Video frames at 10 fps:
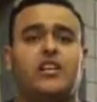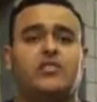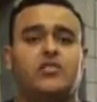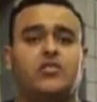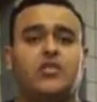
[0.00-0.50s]

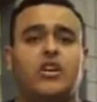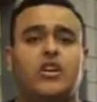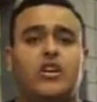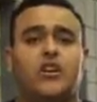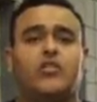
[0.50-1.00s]
And so
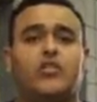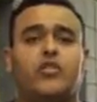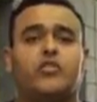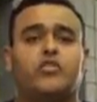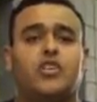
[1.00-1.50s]
her
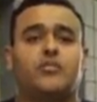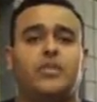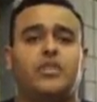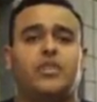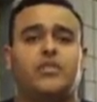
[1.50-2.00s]
vertical jump
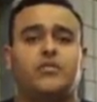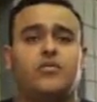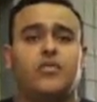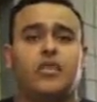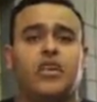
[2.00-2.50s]
is
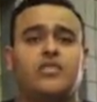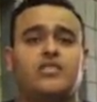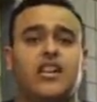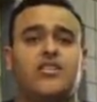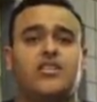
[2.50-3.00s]

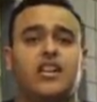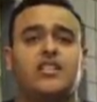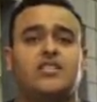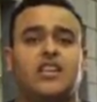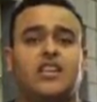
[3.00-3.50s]
as accurate
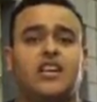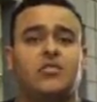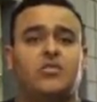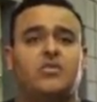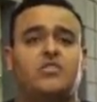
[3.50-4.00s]
as it can
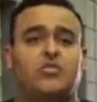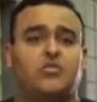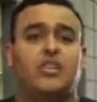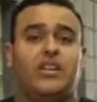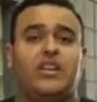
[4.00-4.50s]
get,
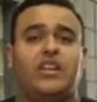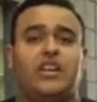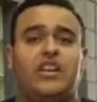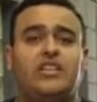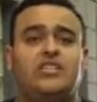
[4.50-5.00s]
would be
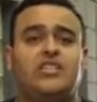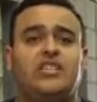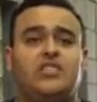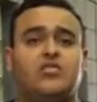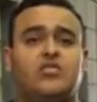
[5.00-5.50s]
18
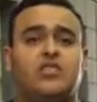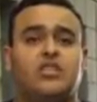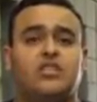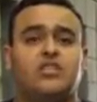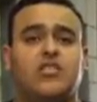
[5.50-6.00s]
inches, which
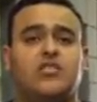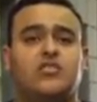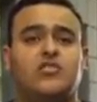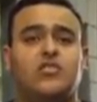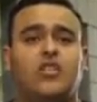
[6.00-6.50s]
is
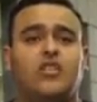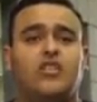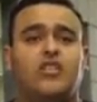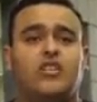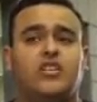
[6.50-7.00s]
also
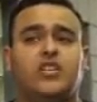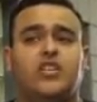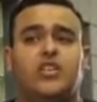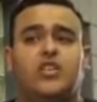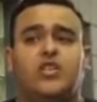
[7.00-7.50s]

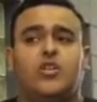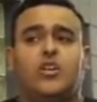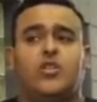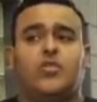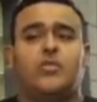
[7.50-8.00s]

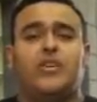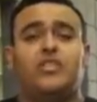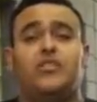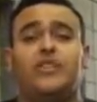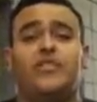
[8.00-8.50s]
it would be
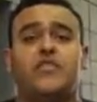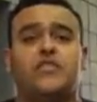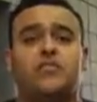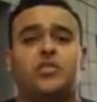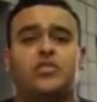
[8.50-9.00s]
on the
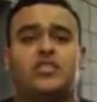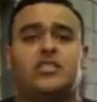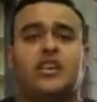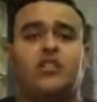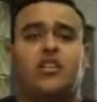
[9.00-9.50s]
25th
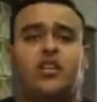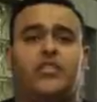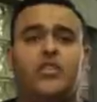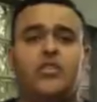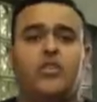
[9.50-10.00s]
percentile
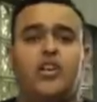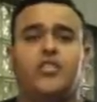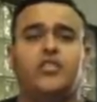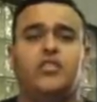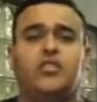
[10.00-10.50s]
on the
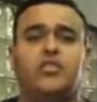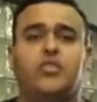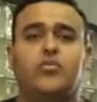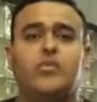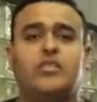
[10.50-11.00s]

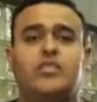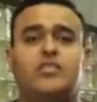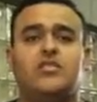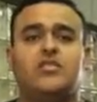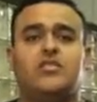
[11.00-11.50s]

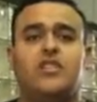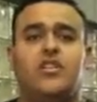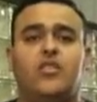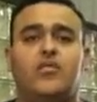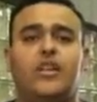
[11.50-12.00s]
women's
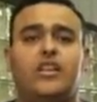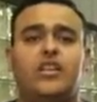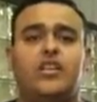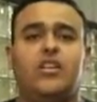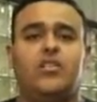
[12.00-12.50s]

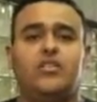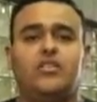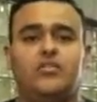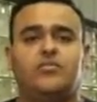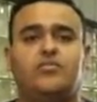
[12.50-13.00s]
ranking on
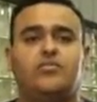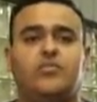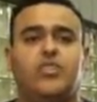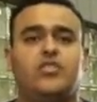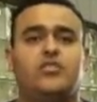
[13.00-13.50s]
the
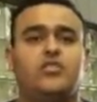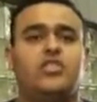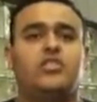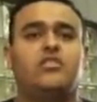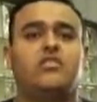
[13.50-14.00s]
score sheet.